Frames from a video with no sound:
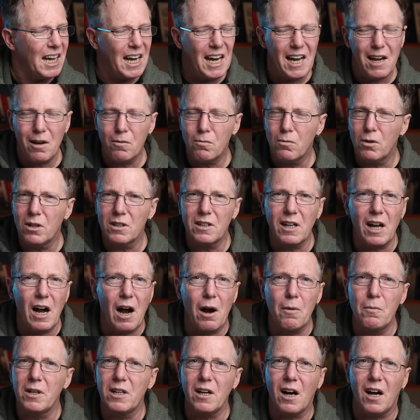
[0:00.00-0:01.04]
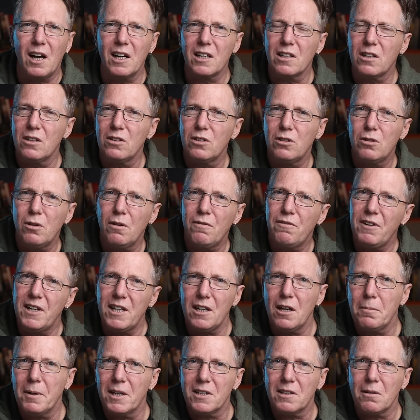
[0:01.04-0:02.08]
it would I would I could do a
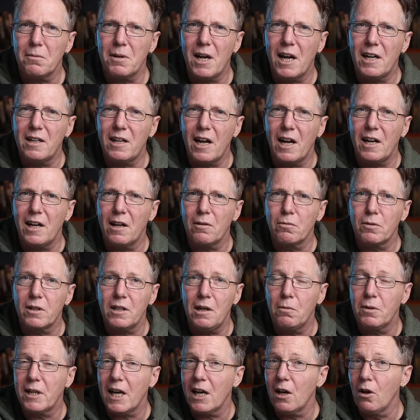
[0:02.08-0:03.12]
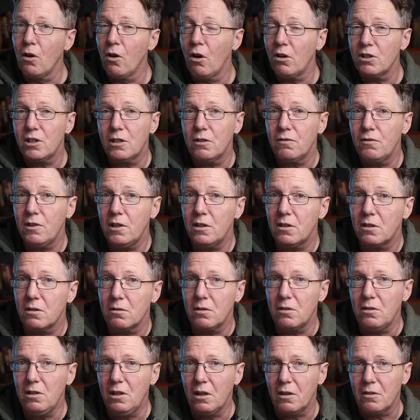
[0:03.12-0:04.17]
video about something and and I would, it would get lots of views. You
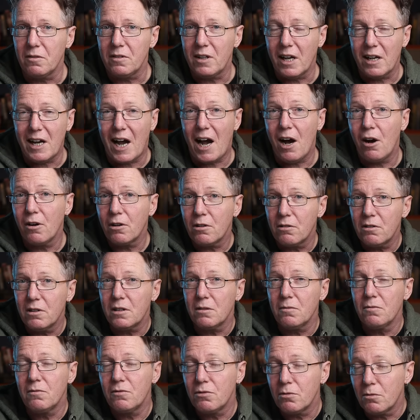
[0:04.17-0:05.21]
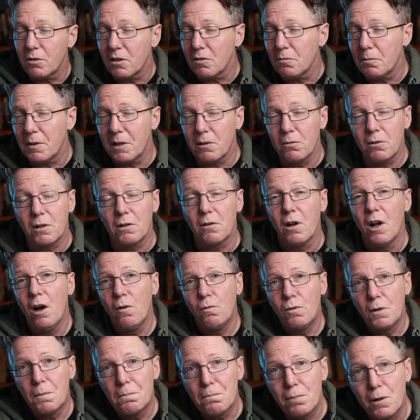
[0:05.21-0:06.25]
know, the algorithm, for want of a better word,
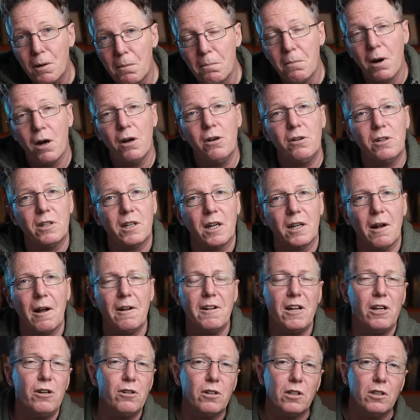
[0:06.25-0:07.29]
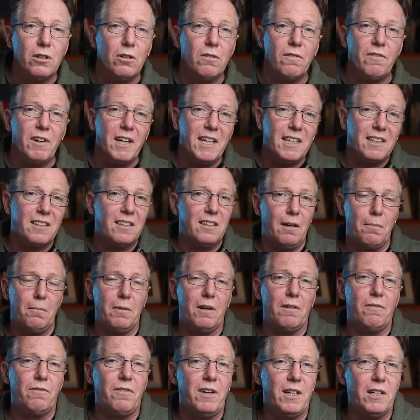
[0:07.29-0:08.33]
would promote it, and then you could do a very
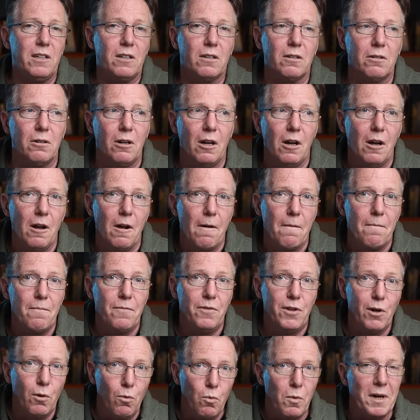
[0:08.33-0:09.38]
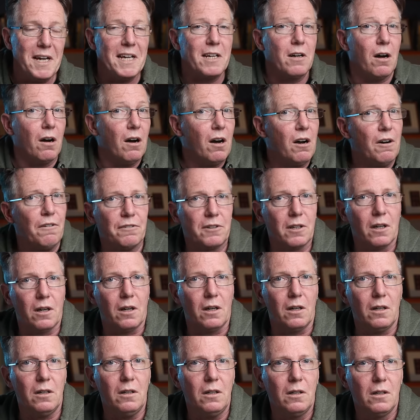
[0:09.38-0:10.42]
similar video the week
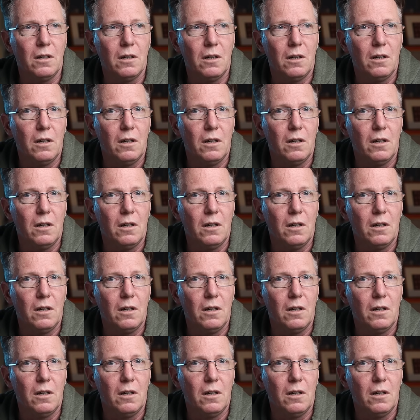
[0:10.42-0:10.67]
after,